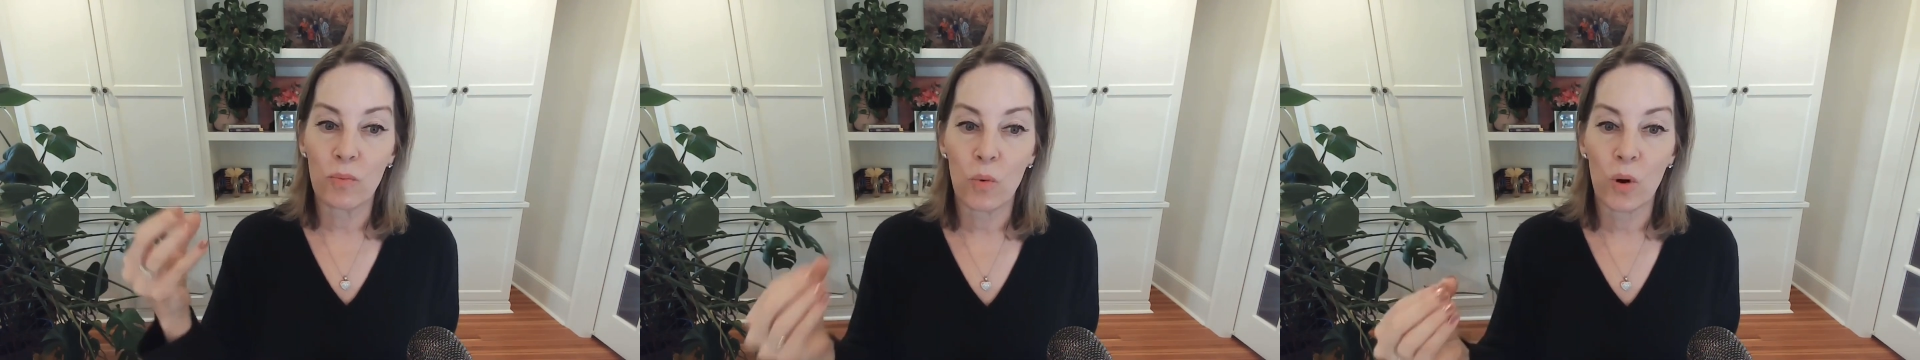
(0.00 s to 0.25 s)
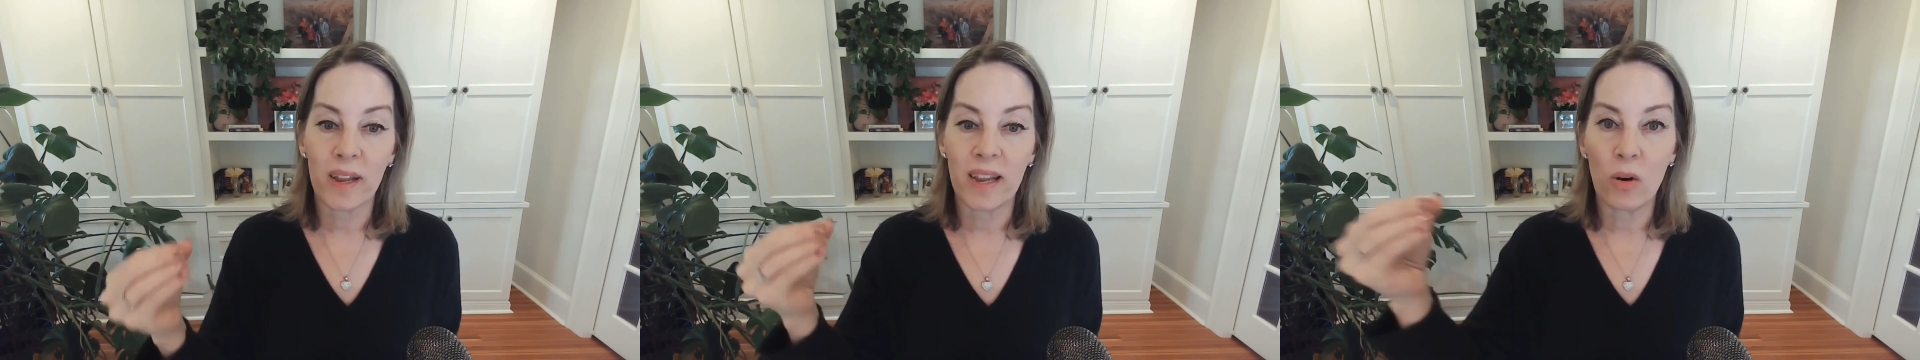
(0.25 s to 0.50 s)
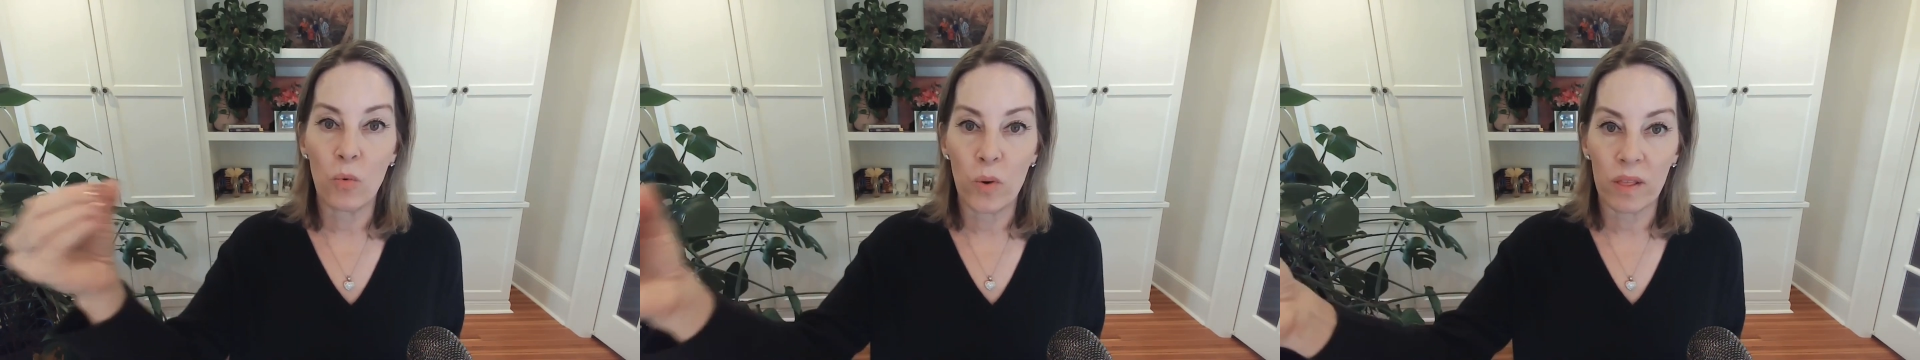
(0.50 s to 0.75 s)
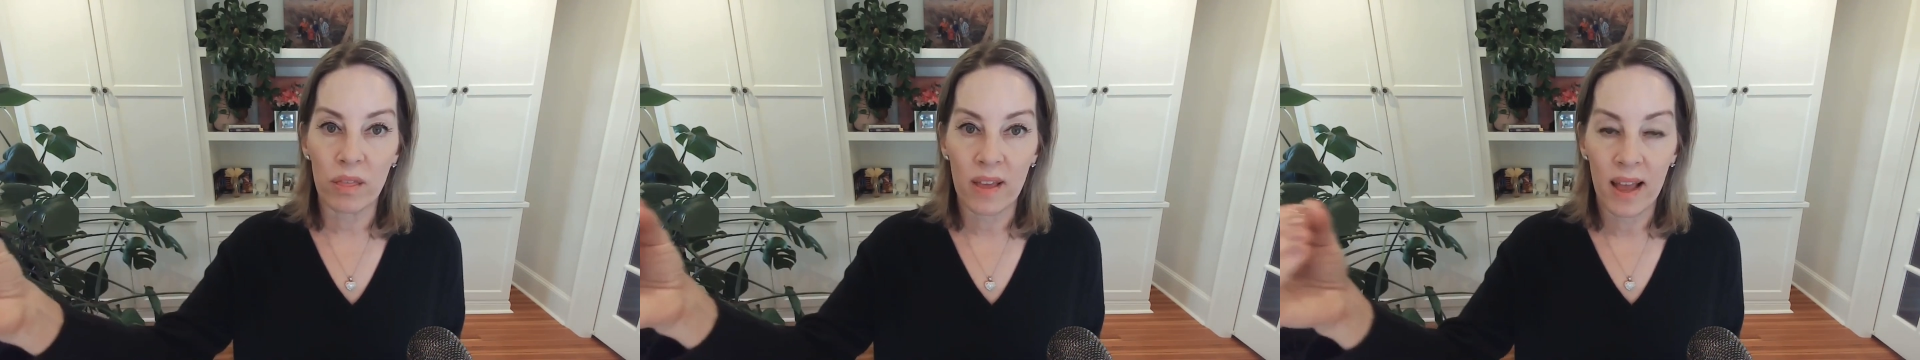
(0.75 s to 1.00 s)
working
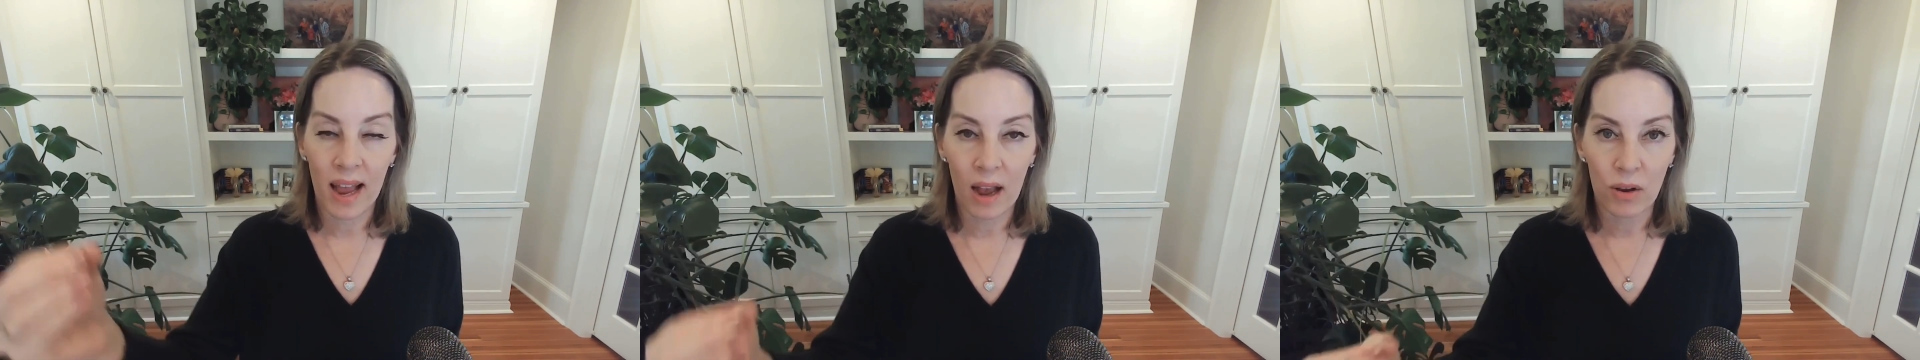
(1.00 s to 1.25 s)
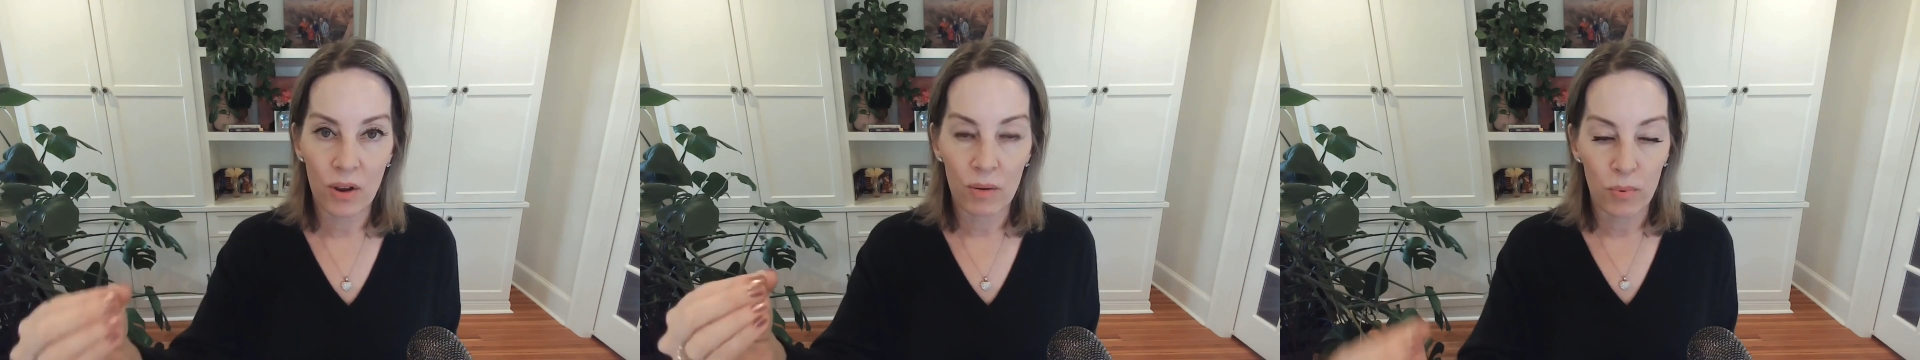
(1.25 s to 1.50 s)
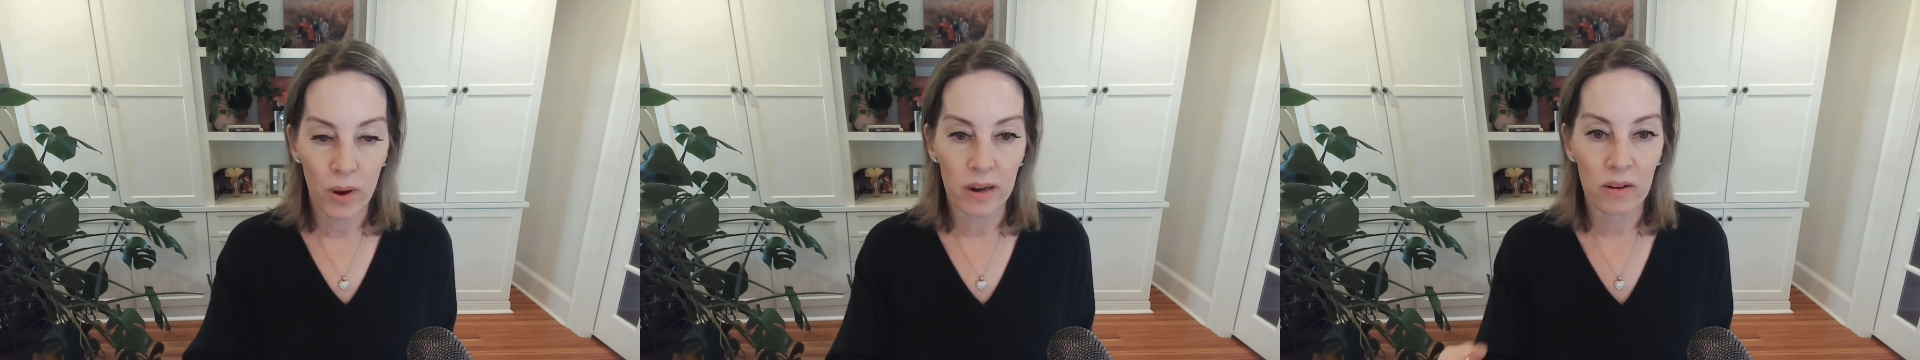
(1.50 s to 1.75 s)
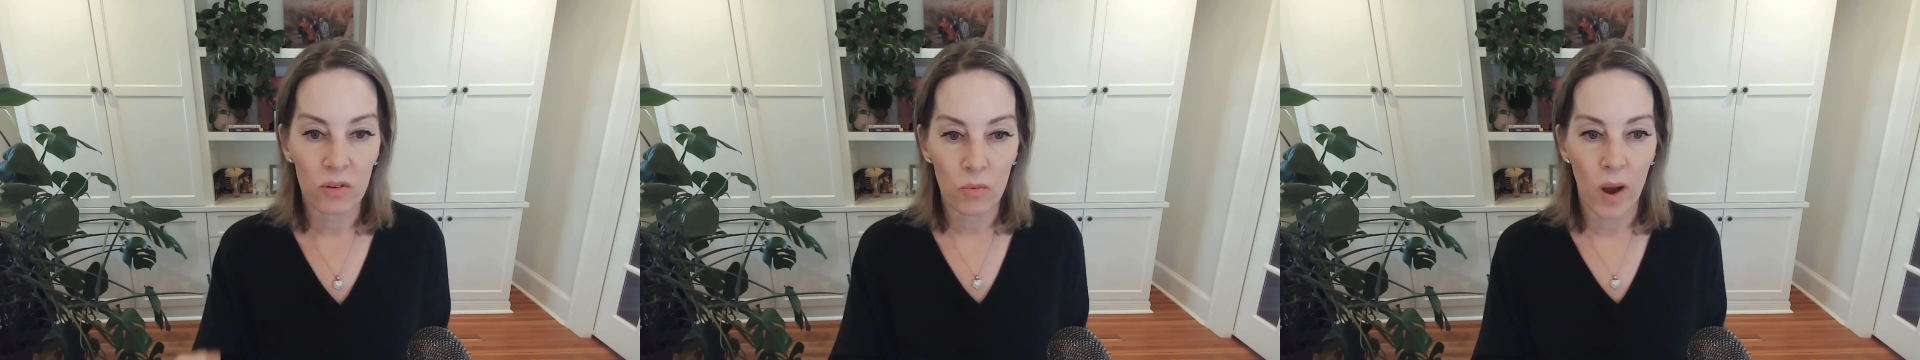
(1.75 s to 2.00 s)
with how your brain
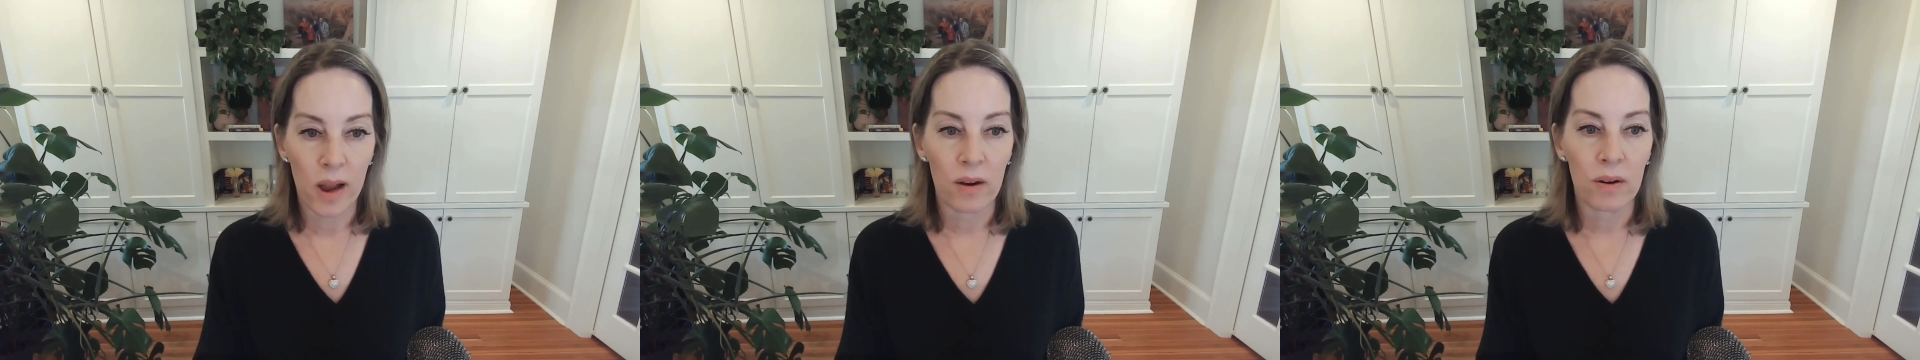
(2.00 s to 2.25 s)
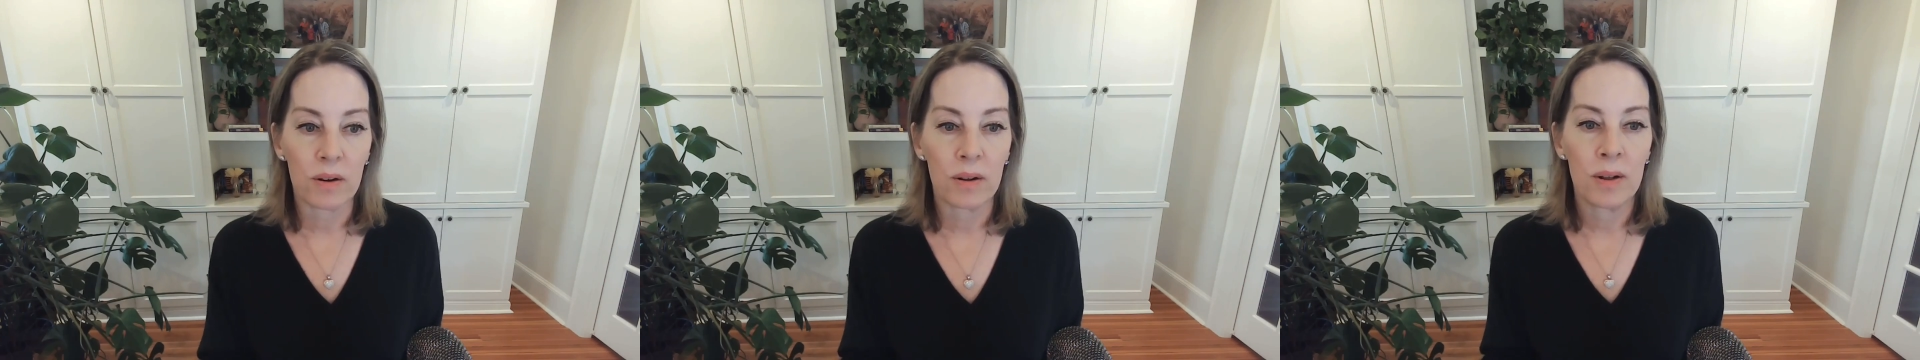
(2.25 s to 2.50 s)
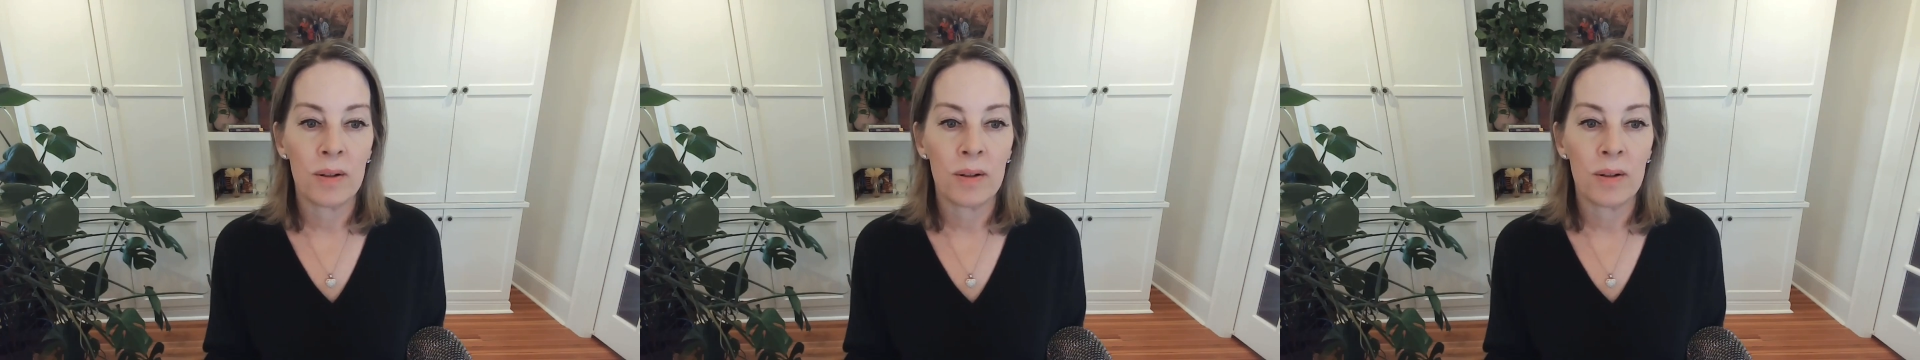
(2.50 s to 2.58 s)
is wired.